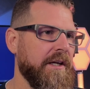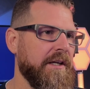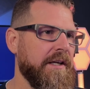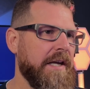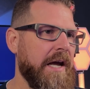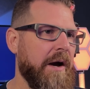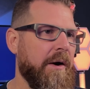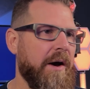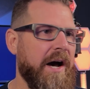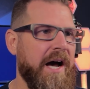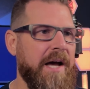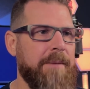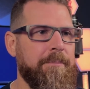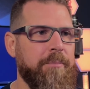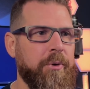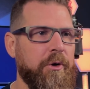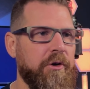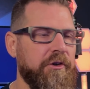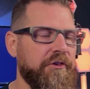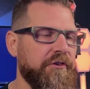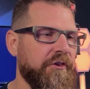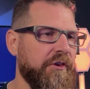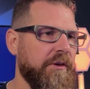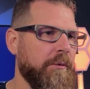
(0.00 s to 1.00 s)
Now, I
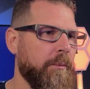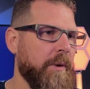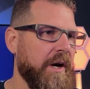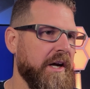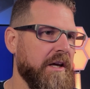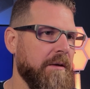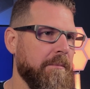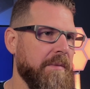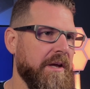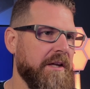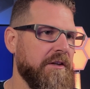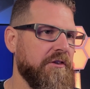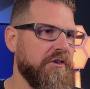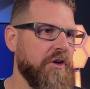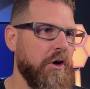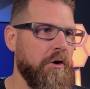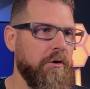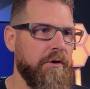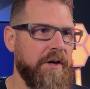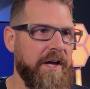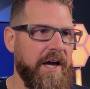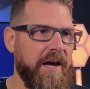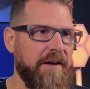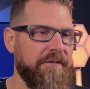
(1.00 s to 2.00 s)
personally recommend
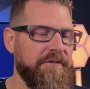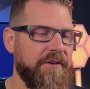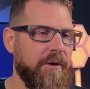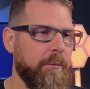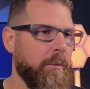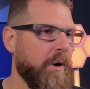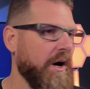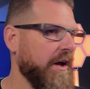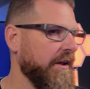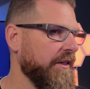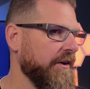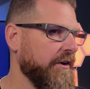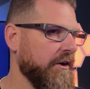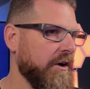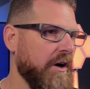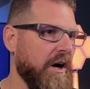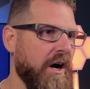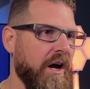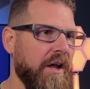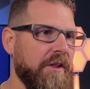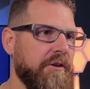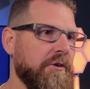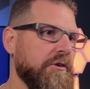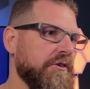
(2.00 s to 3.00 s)
TOGAF, and while there
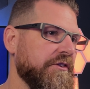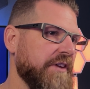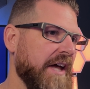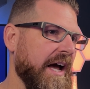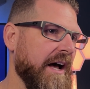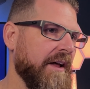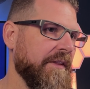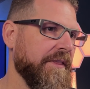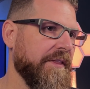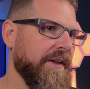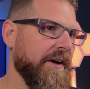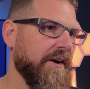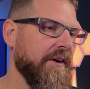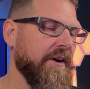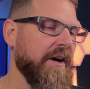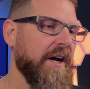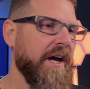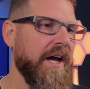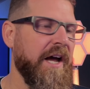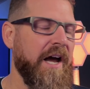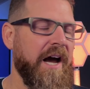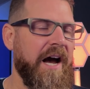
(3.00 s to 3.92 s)
are others out there,